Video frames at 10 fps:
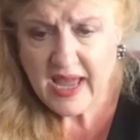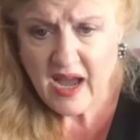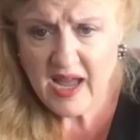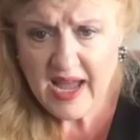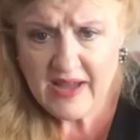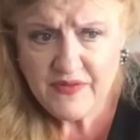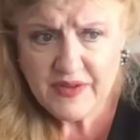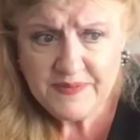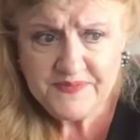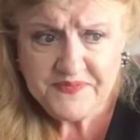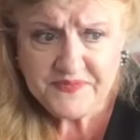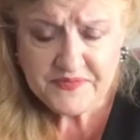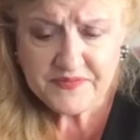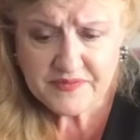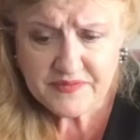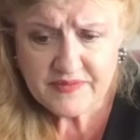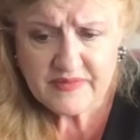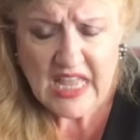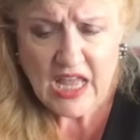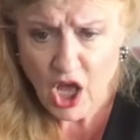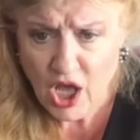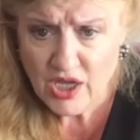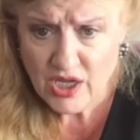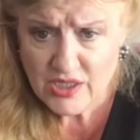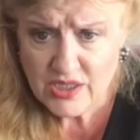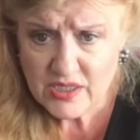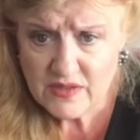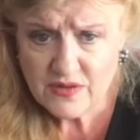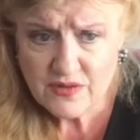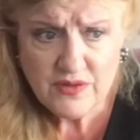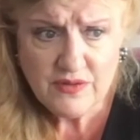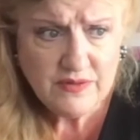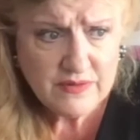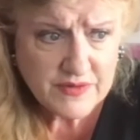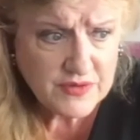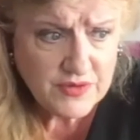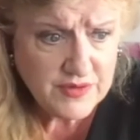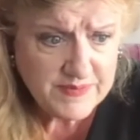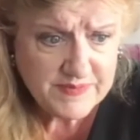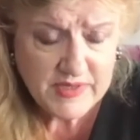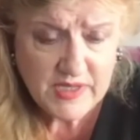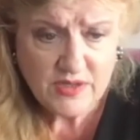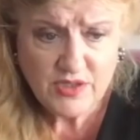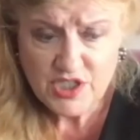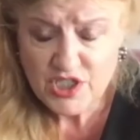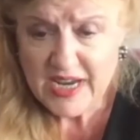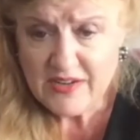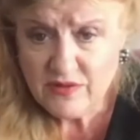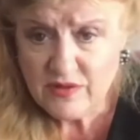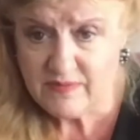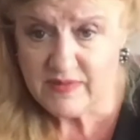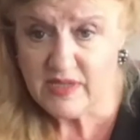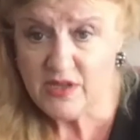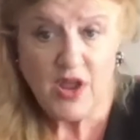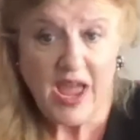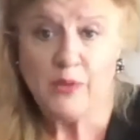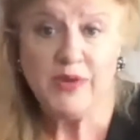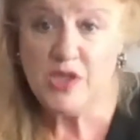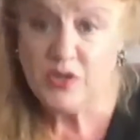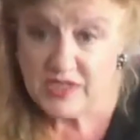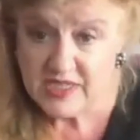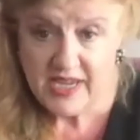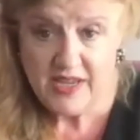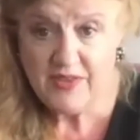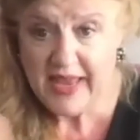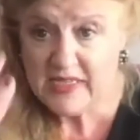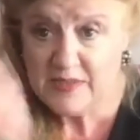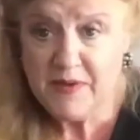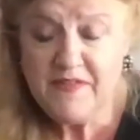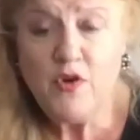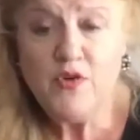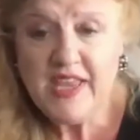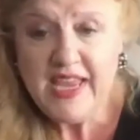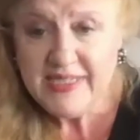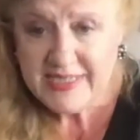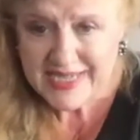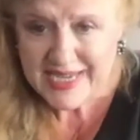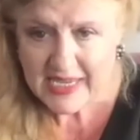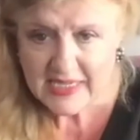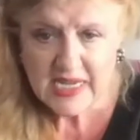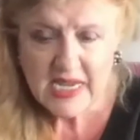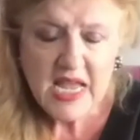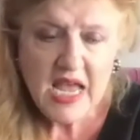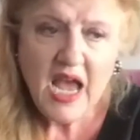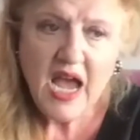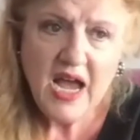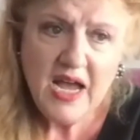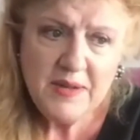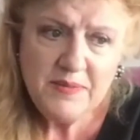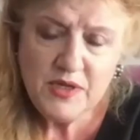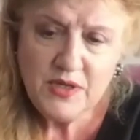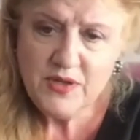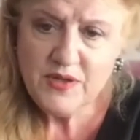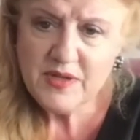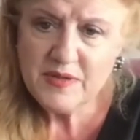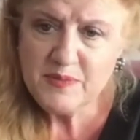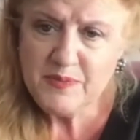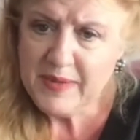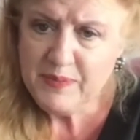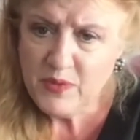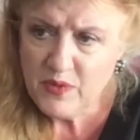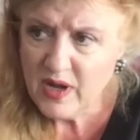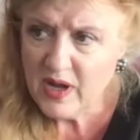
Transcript: I have heard through just general, how we used to hear things before the internet, that people